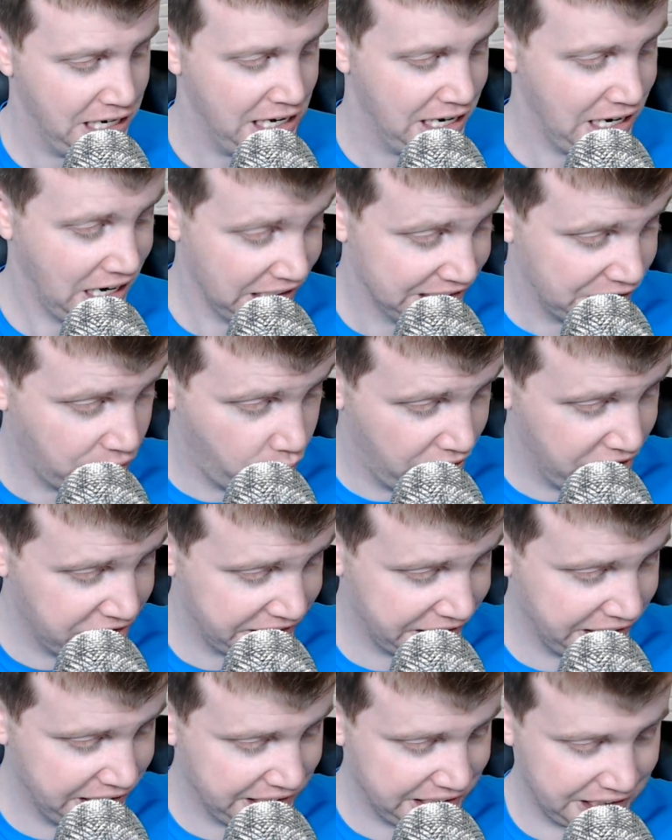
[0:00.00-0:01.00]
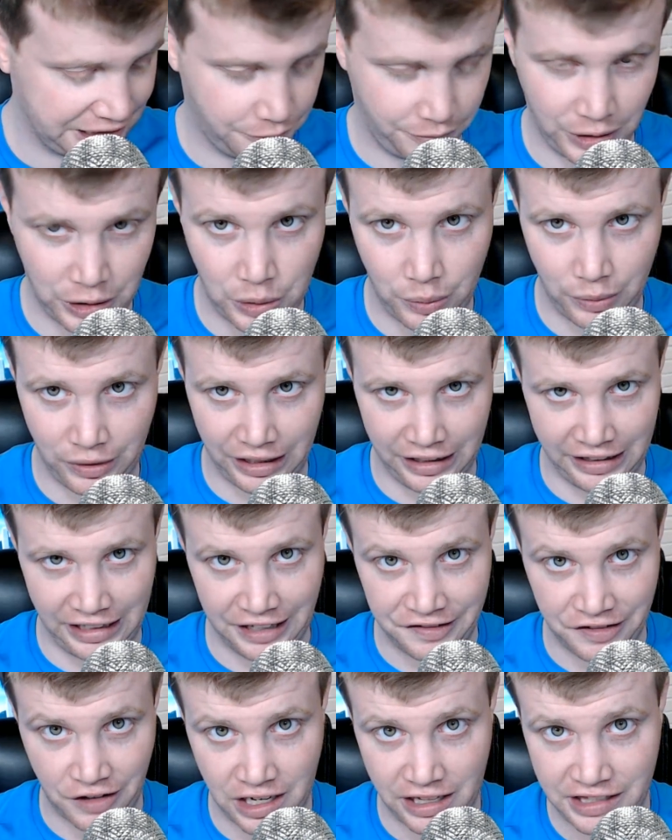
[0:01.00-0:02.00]
And so this is, you know, they
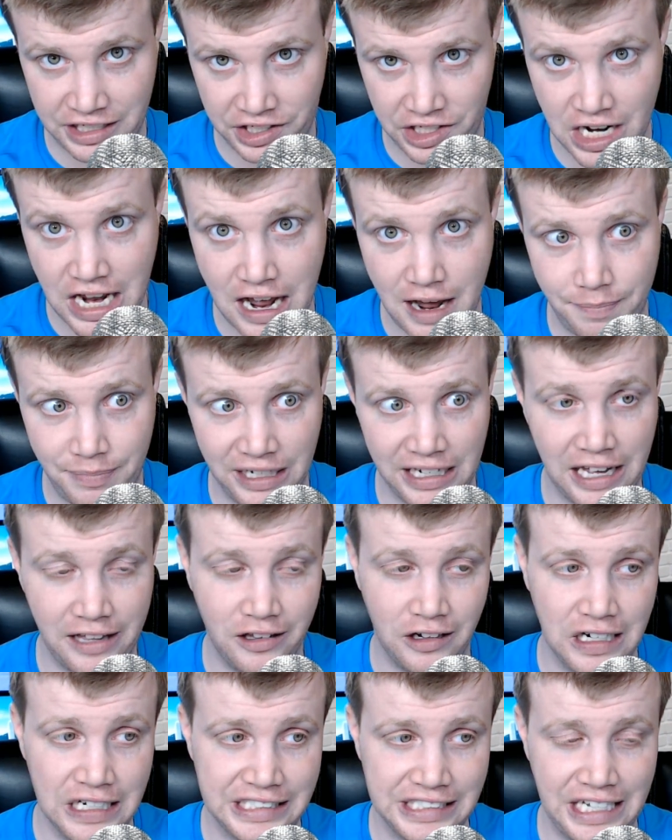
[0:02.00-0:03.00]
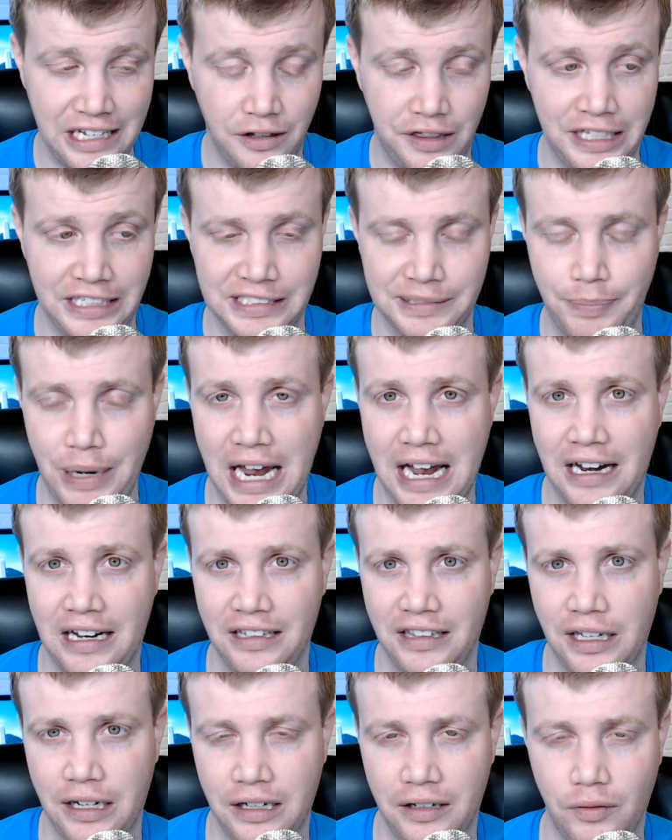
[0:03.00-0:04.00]
start at the top and now they're going to scale things back. And
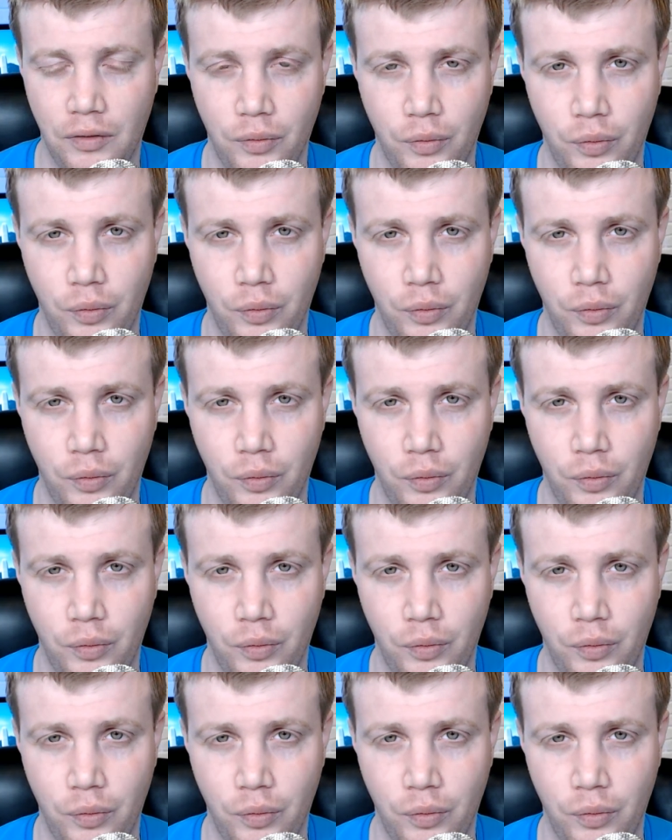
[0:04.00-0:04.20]
then